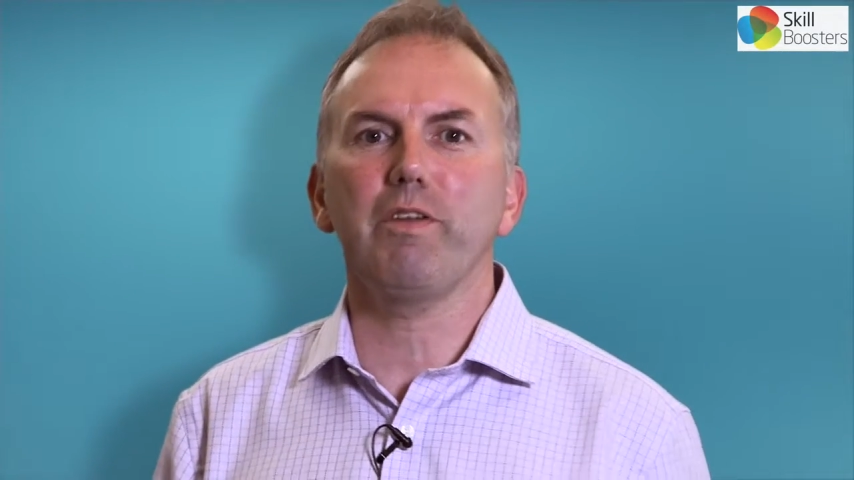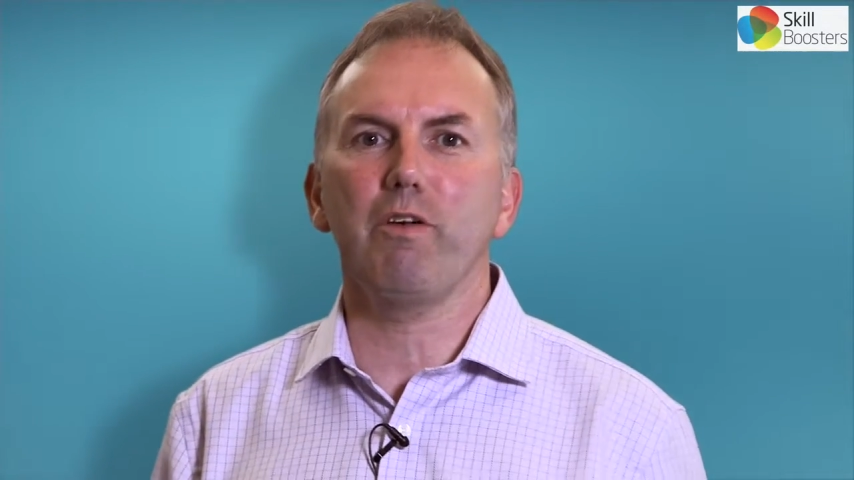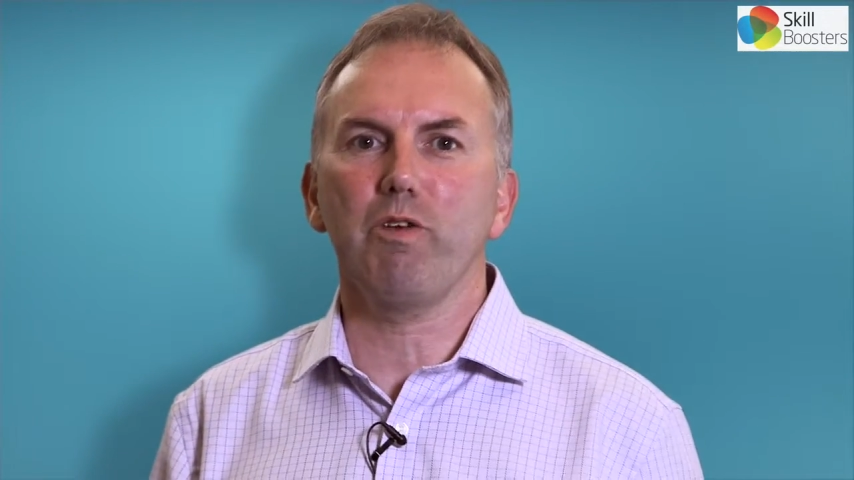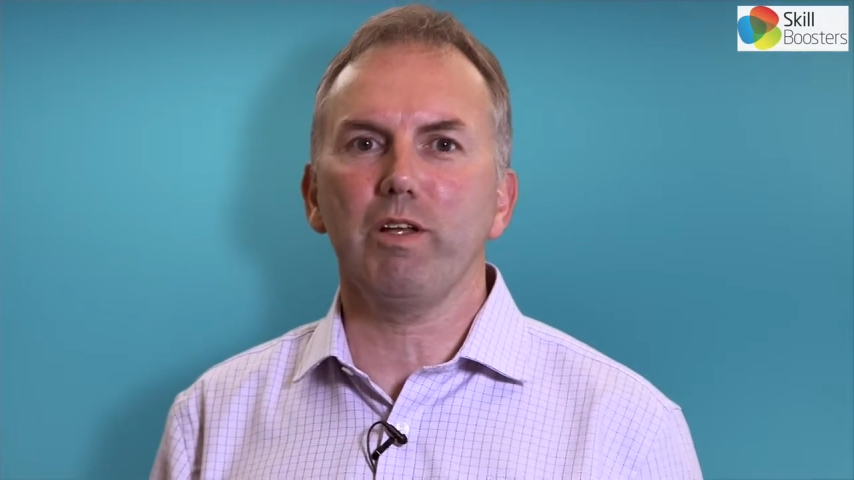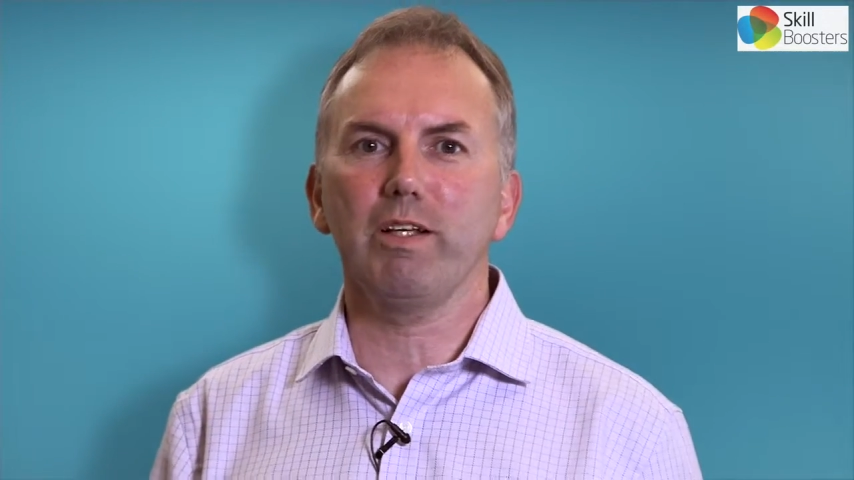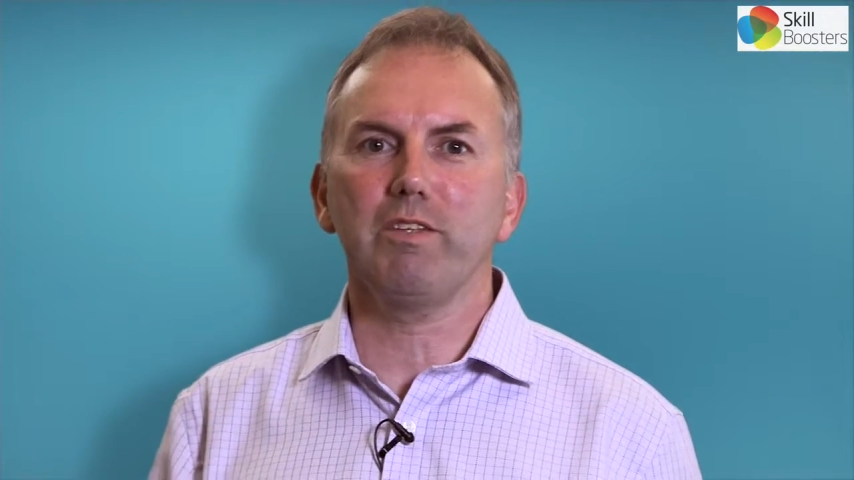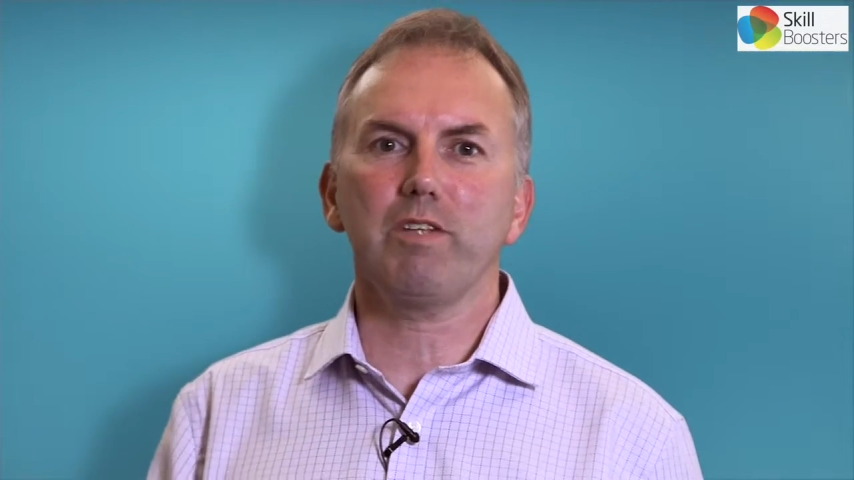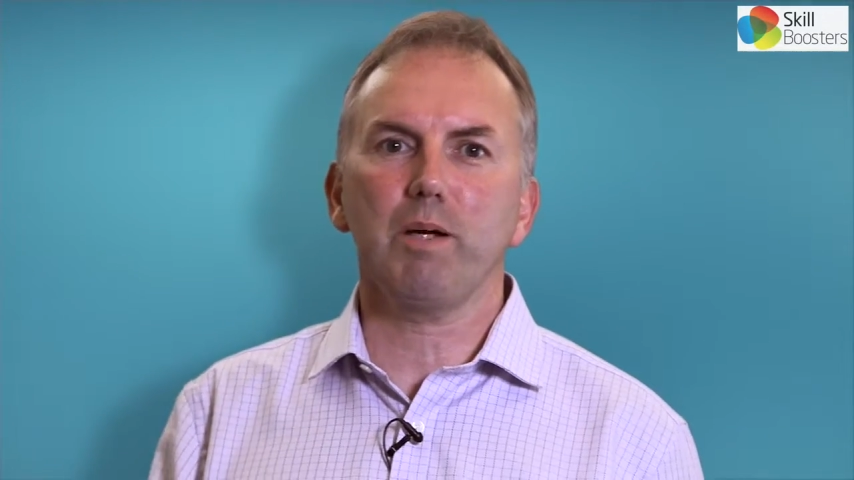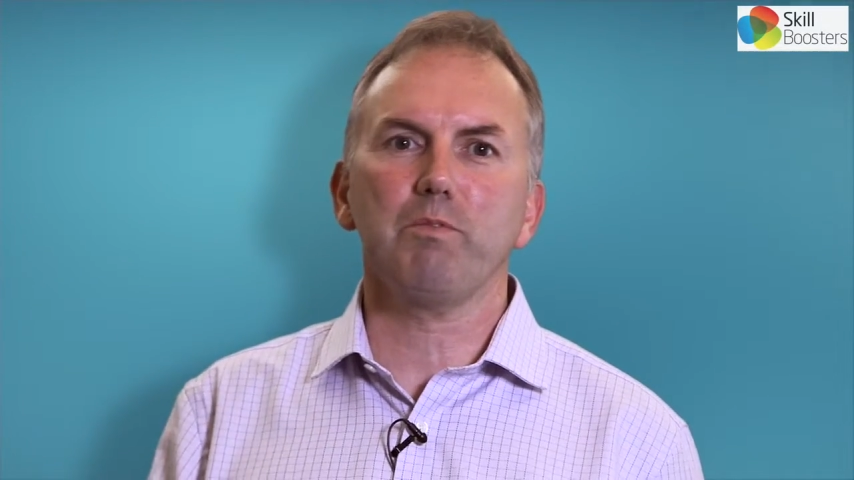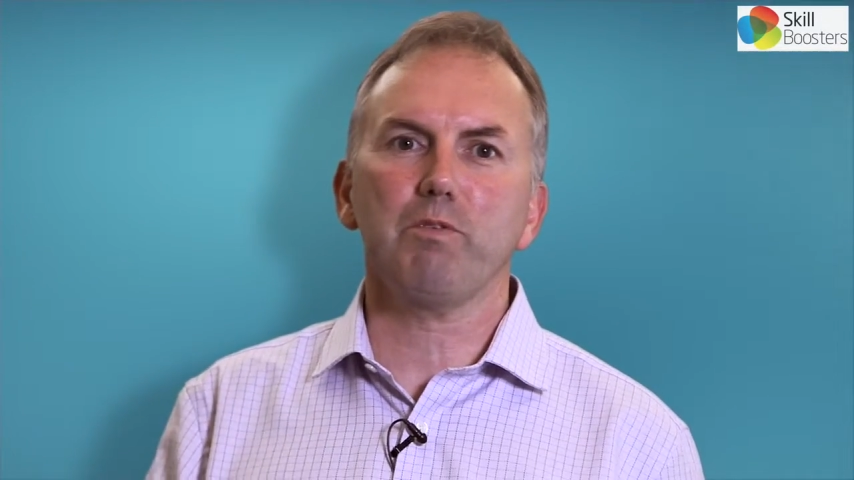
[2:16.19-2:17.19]
it really in
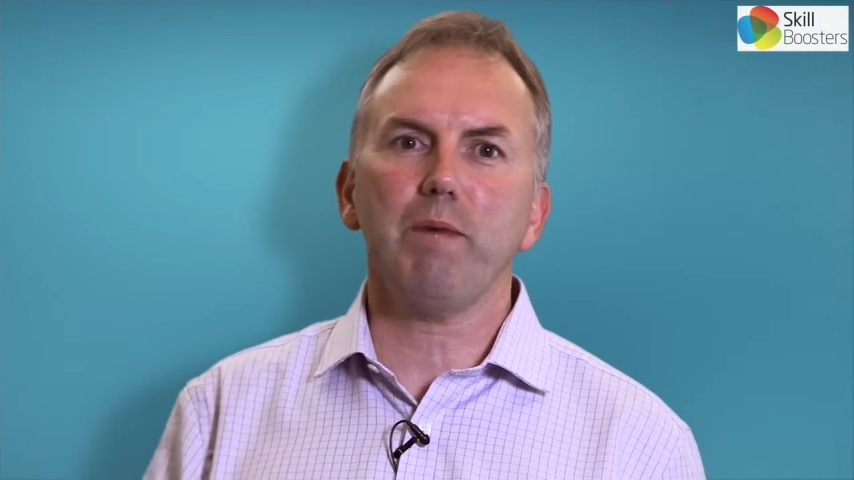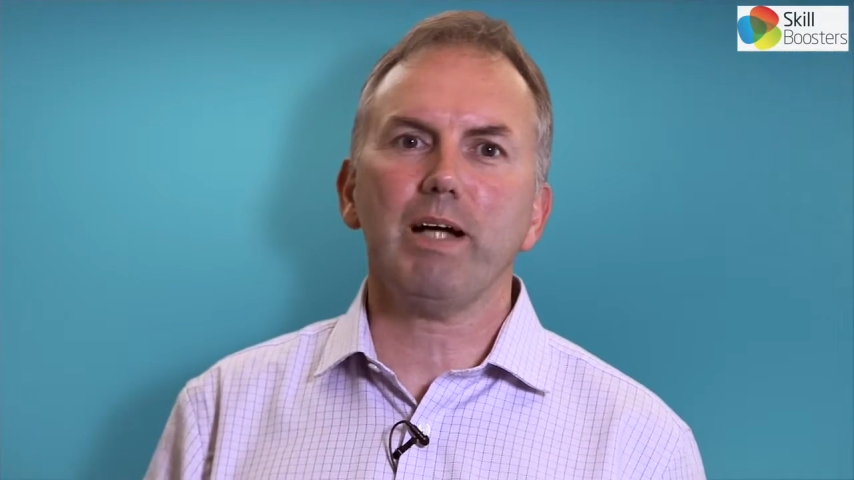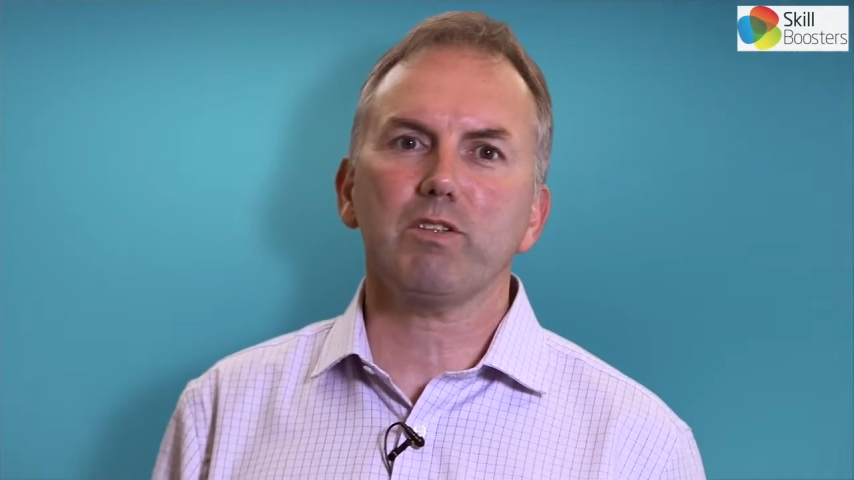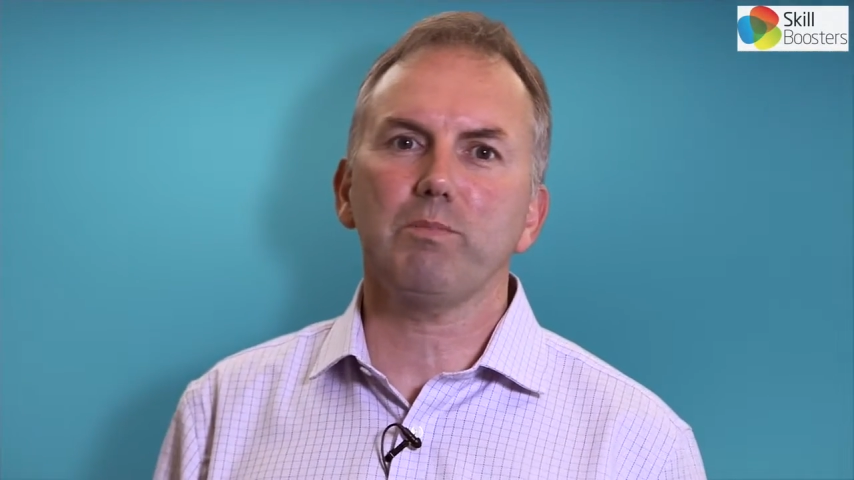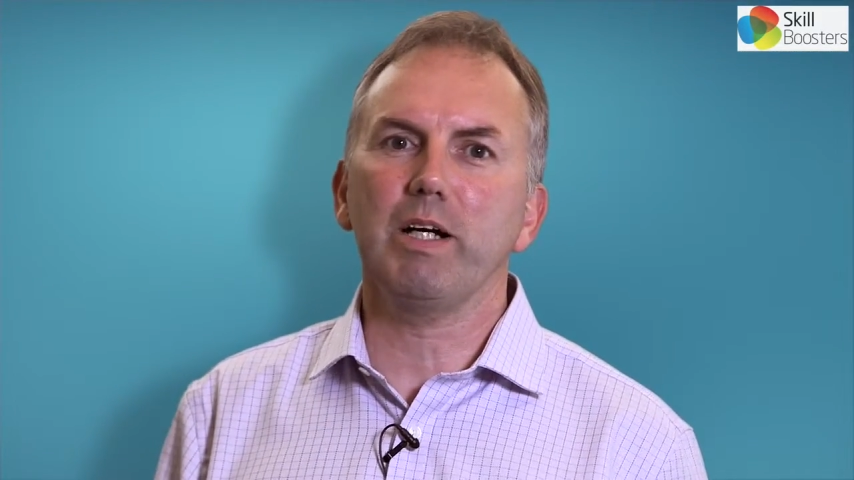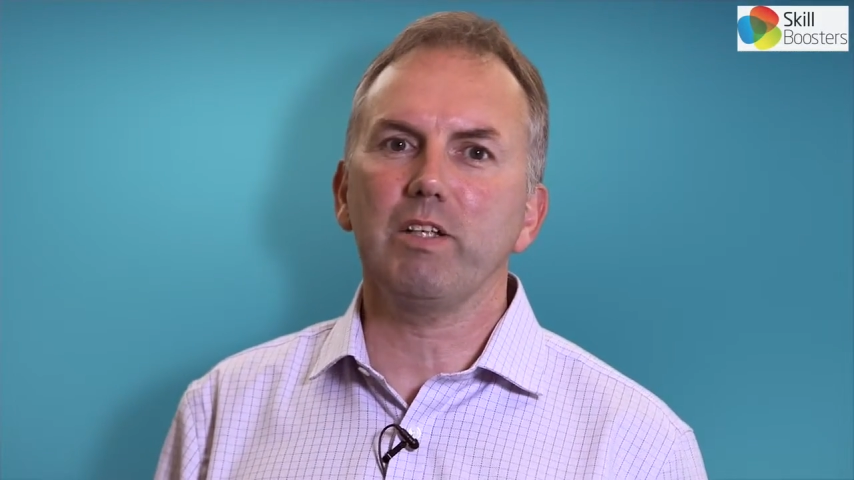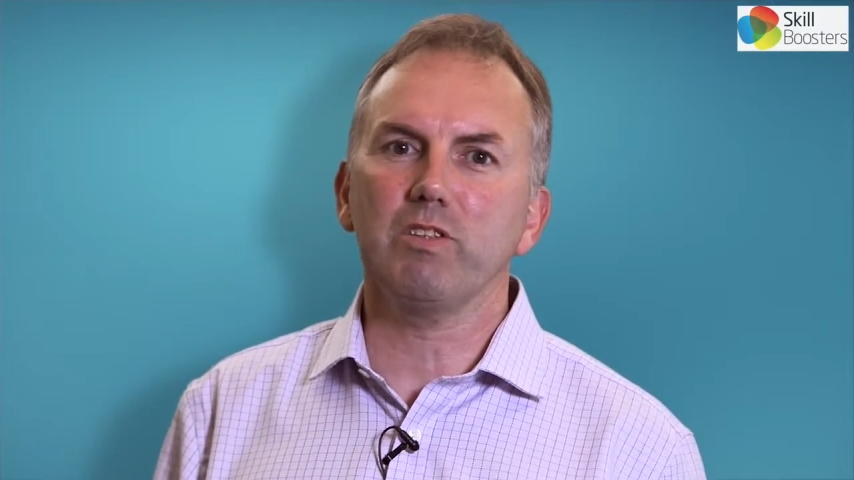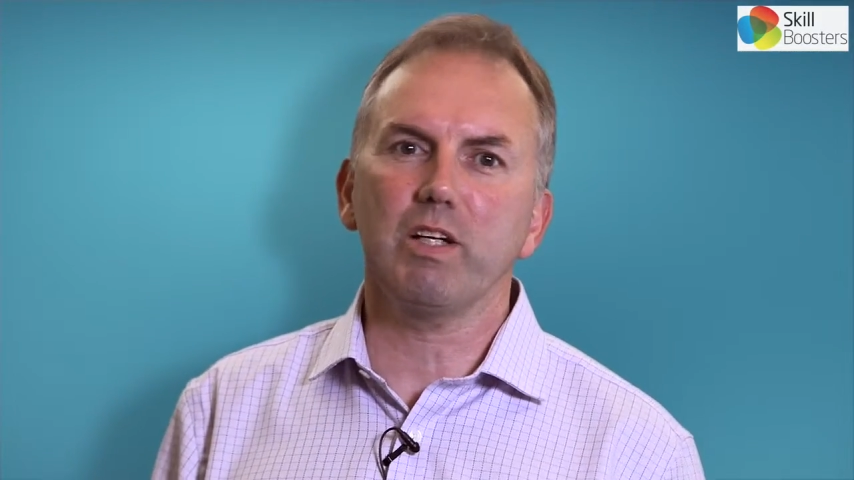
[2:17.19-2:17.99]
terms of maximising